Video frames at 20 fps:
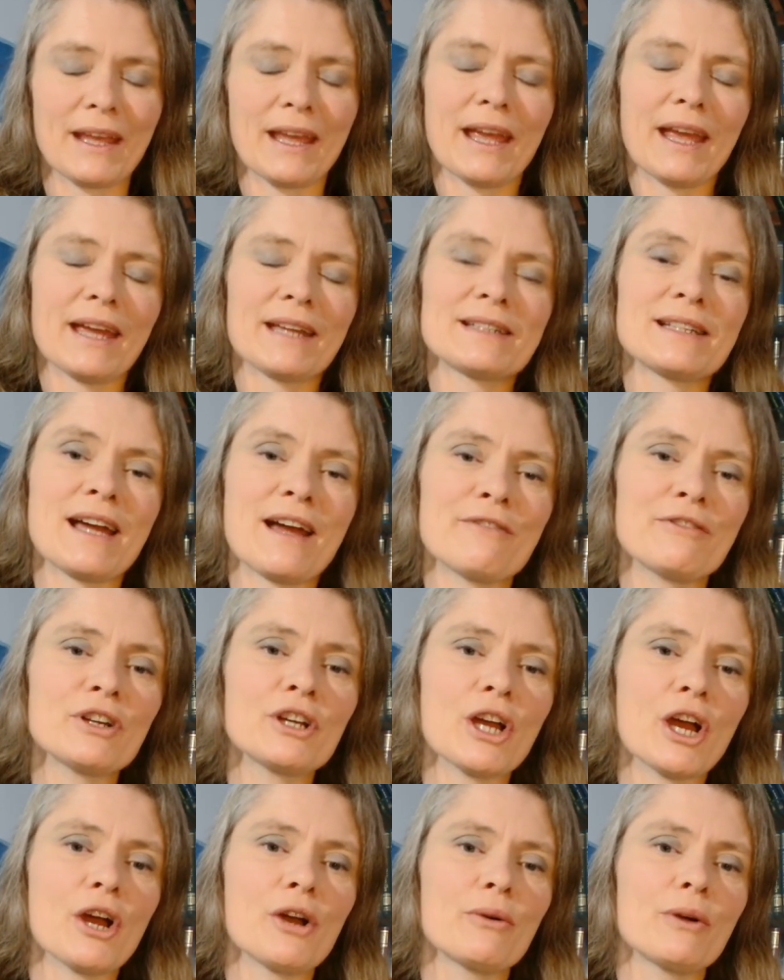and have a
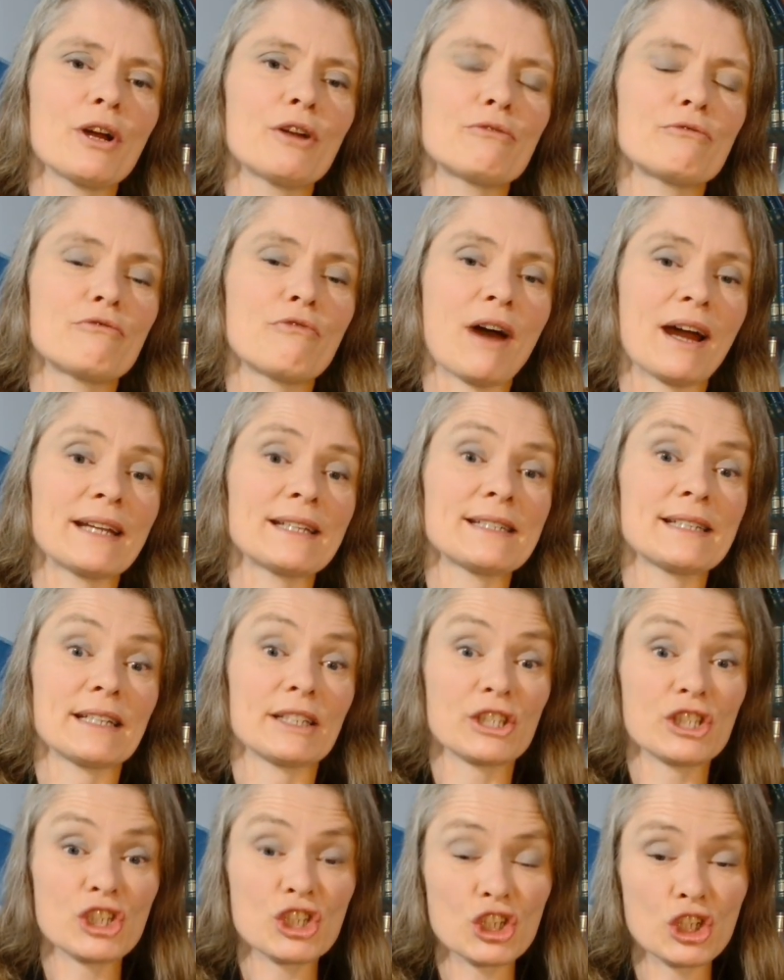go at writing
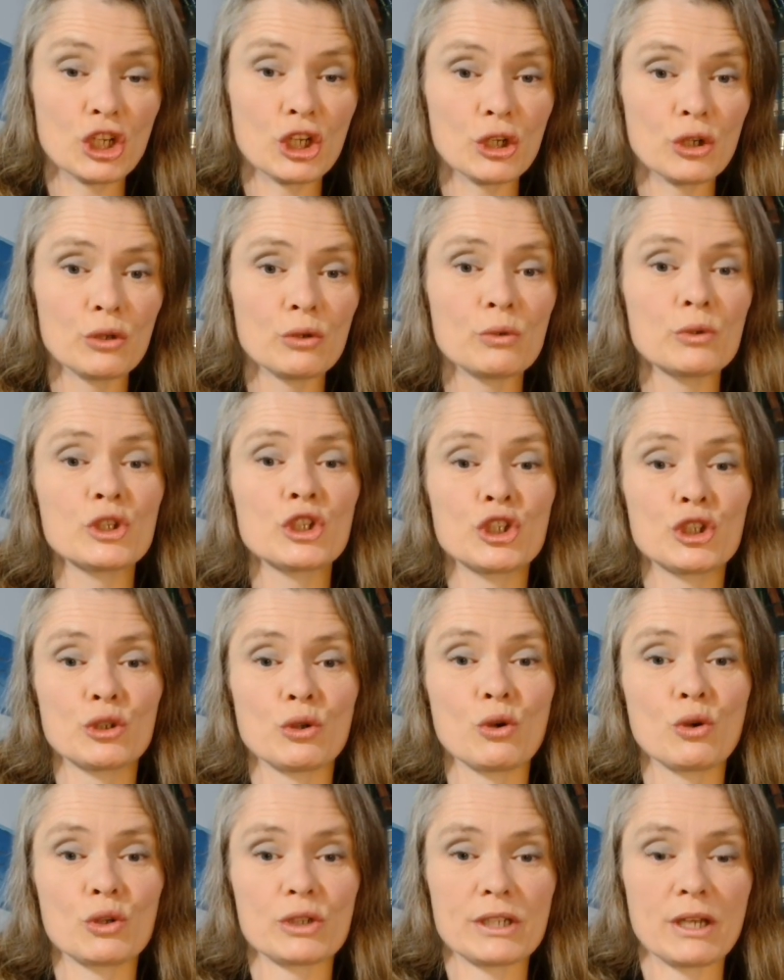2
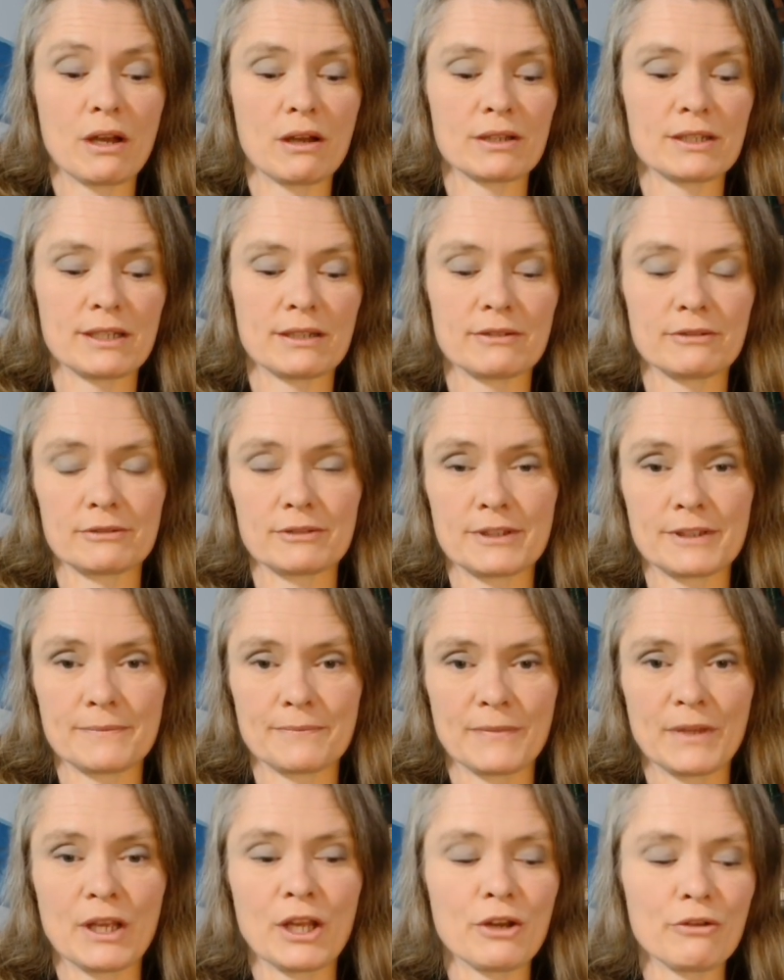short articles
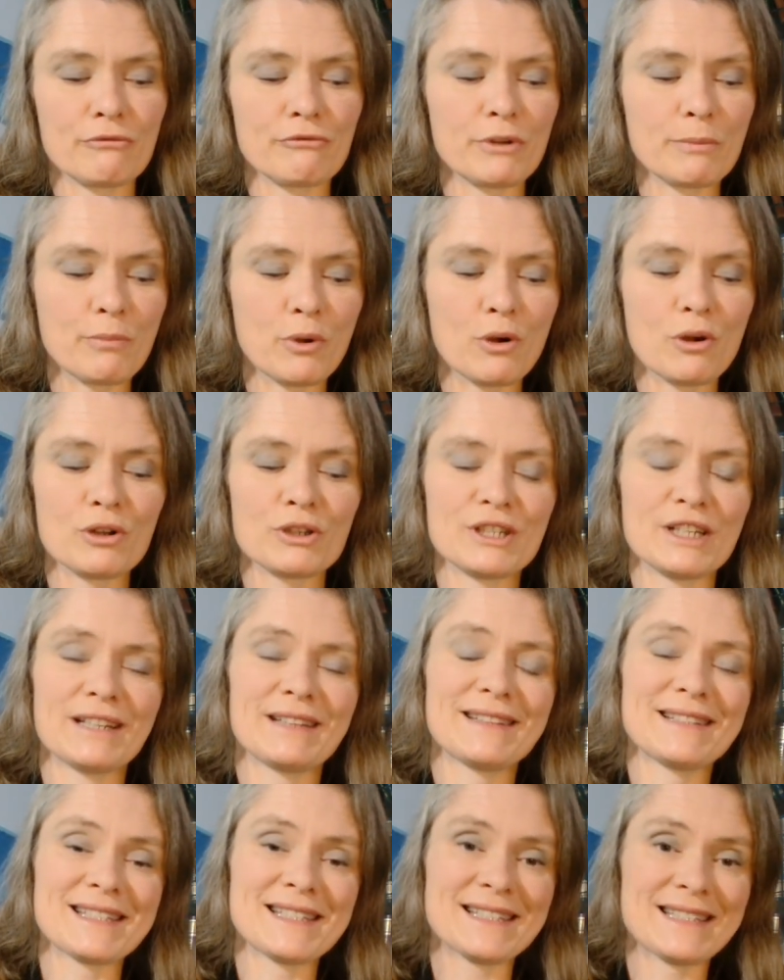reporting
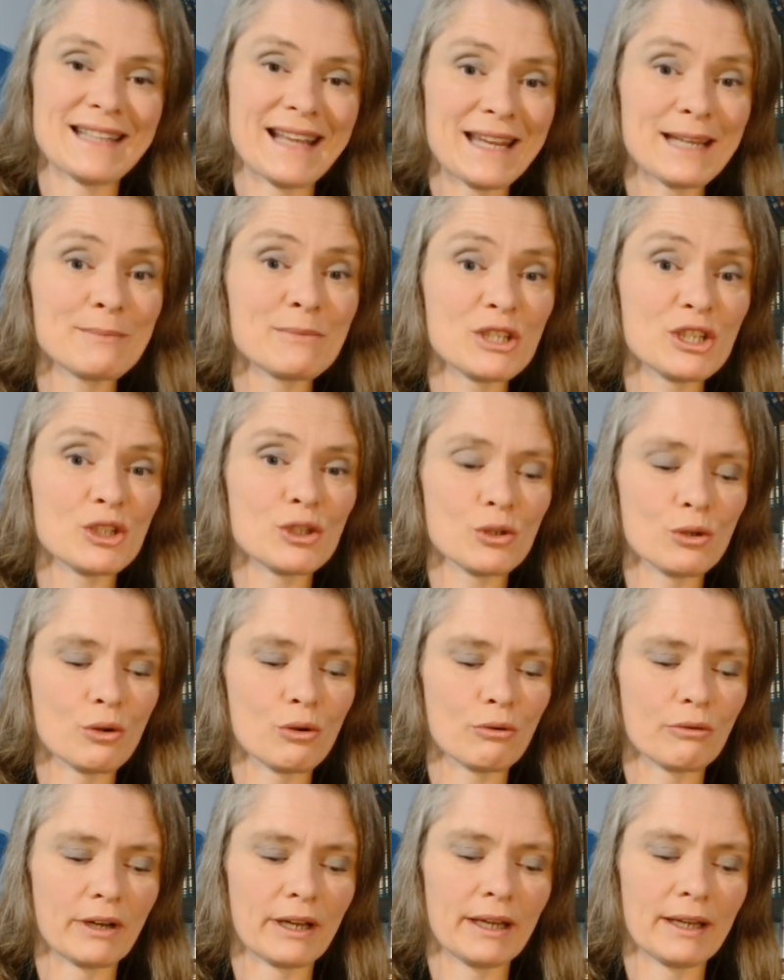the same
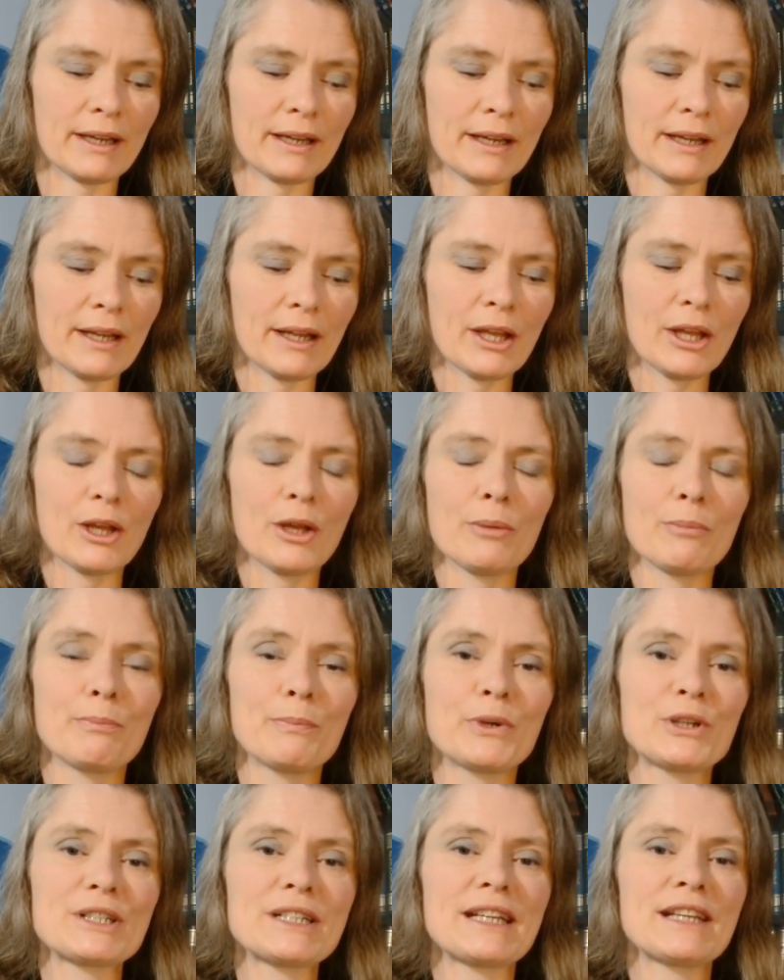story
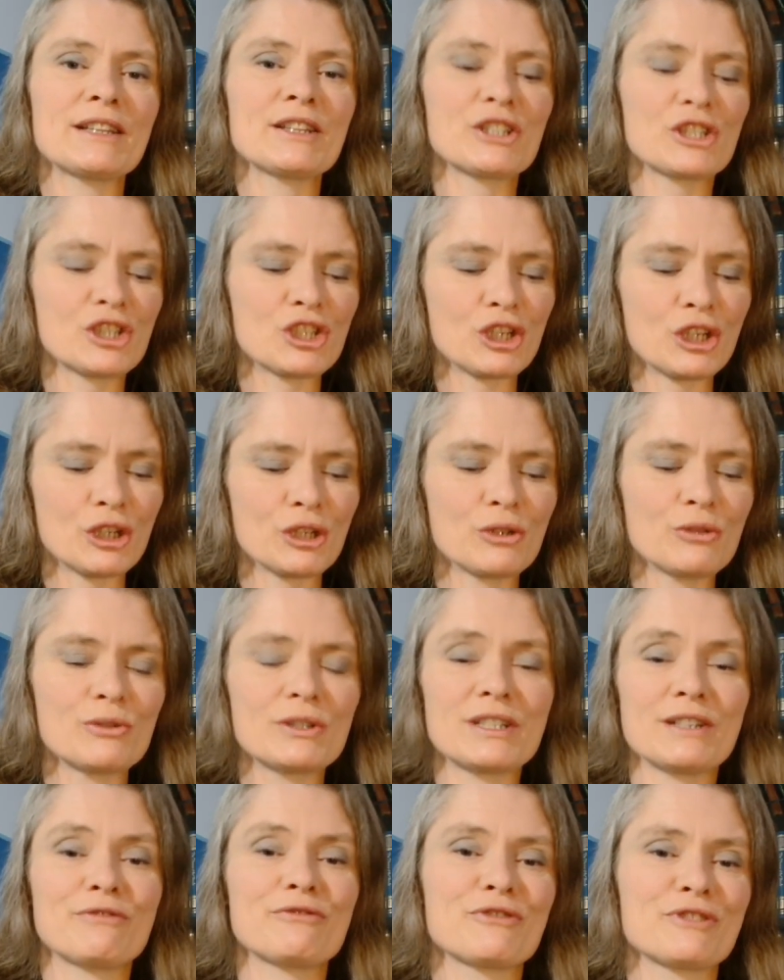but in the 2
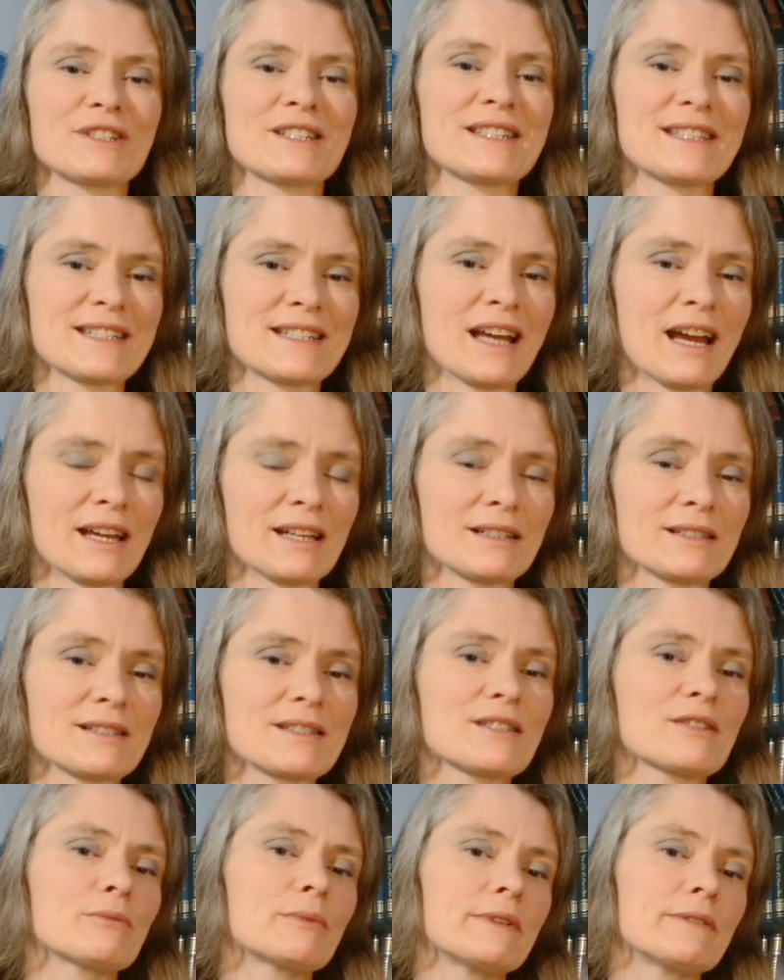different styles
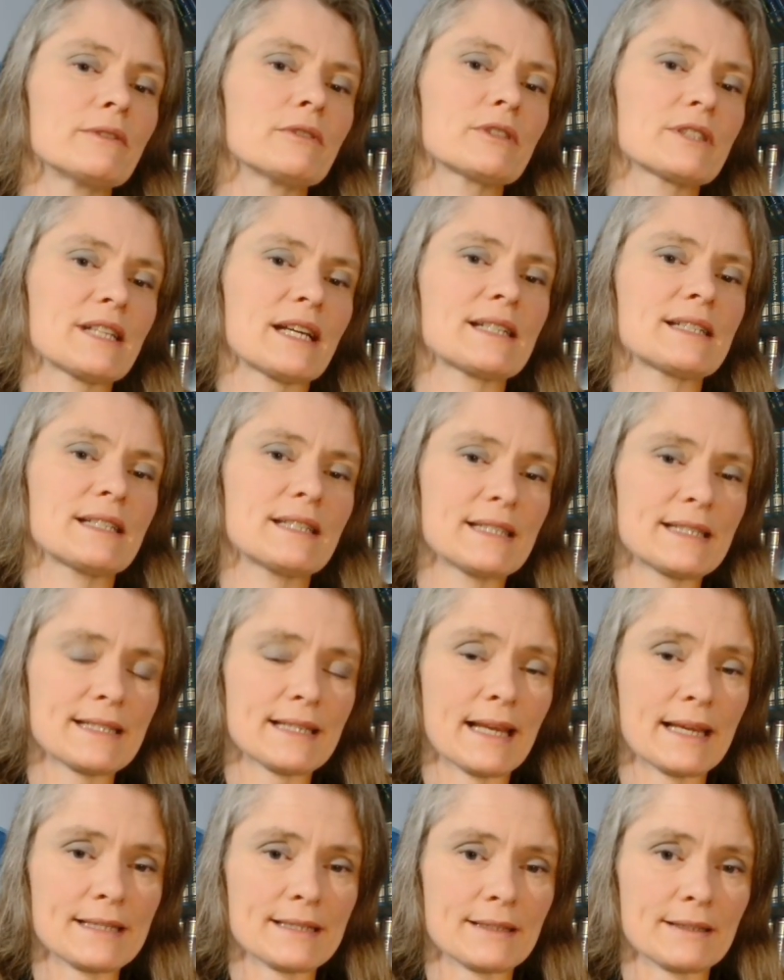that we've looked at in this
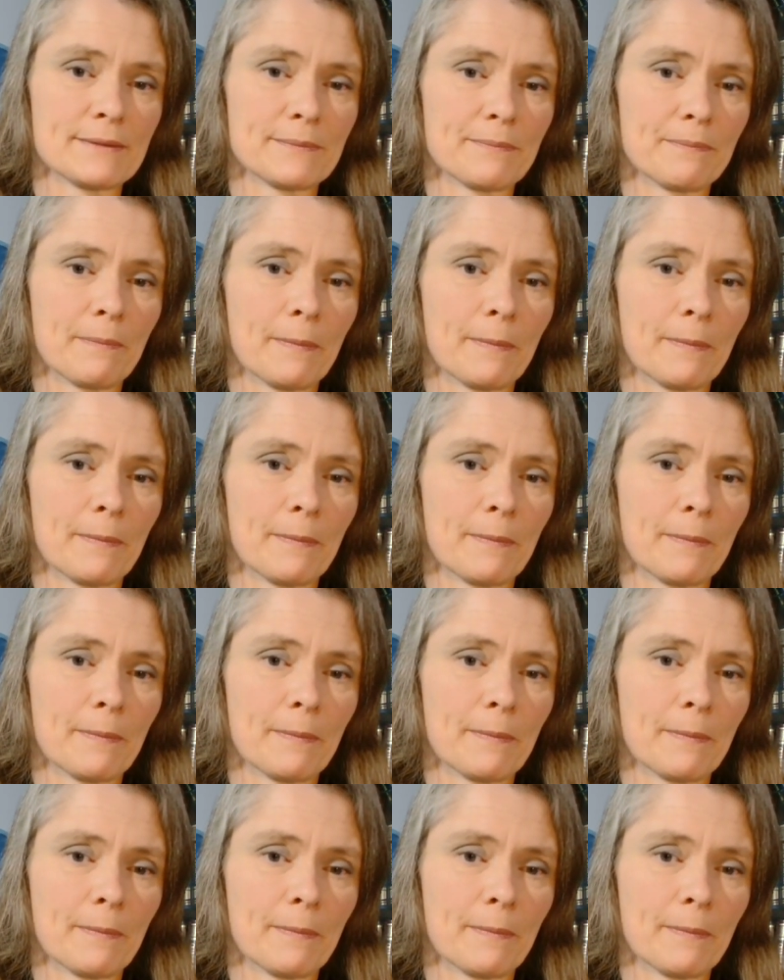lesson.